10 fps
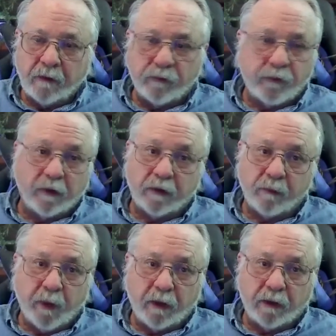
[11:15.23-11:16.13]
not going to
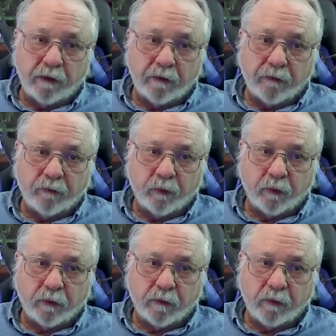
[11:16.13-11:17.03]
make it in this
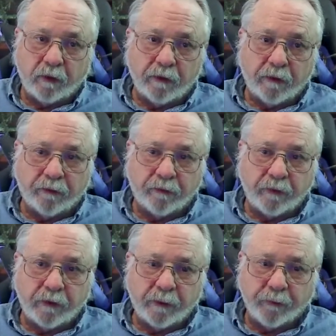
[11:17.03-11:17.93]
work or in this
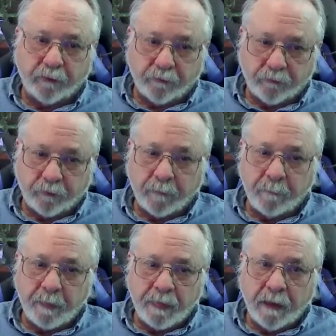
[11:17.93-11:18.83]
industry.
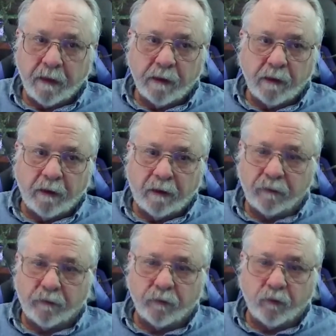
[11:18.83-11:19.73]
Mm-hmm. It
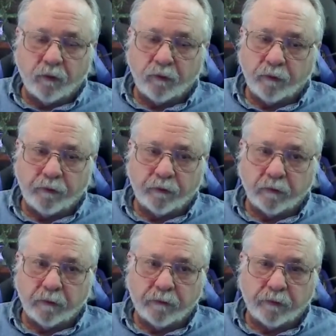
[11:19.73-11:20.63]
is so
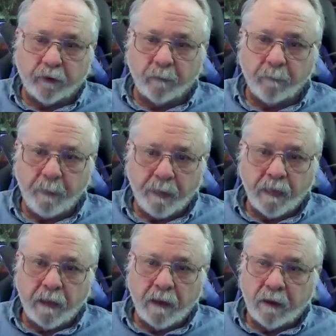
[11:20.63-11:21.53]
crucial. It's
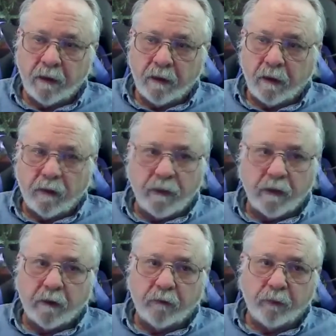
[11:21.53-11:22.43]
I
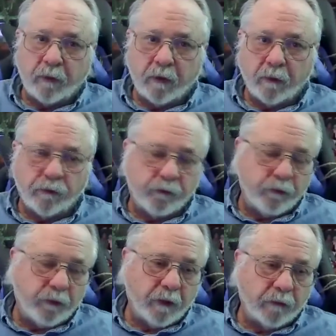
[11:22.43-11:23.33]
think I spend almost
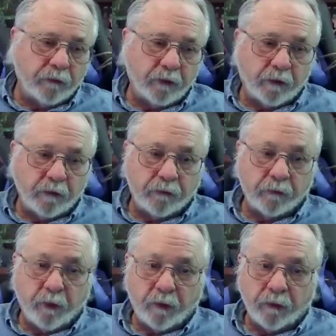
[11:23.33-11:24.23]
$2,000 a
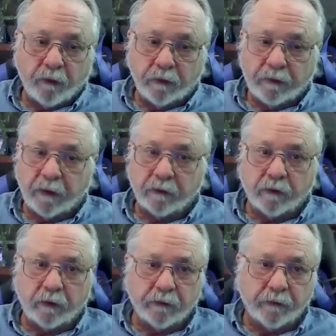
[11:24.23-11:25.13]
month on
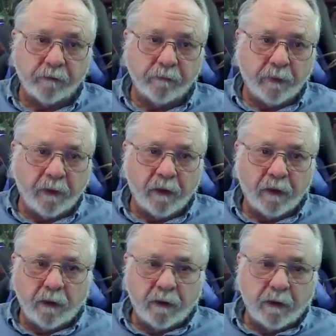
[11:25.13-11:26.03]
technology,
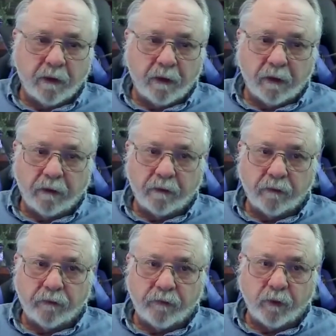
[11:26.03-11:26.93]
and
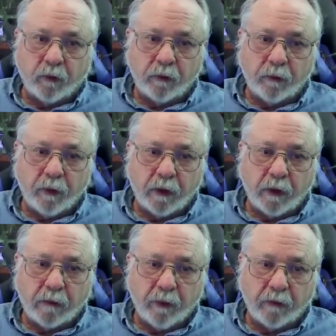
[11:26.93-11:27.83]
it's the only way I
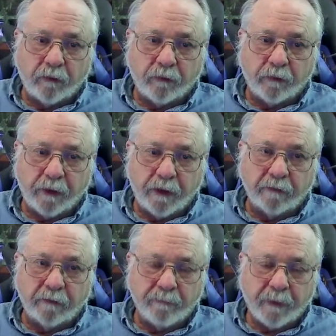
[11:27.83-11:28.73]
can make it through the
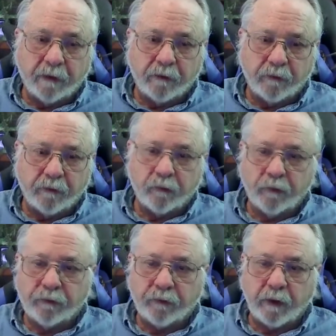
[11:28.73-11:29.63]
day. So it's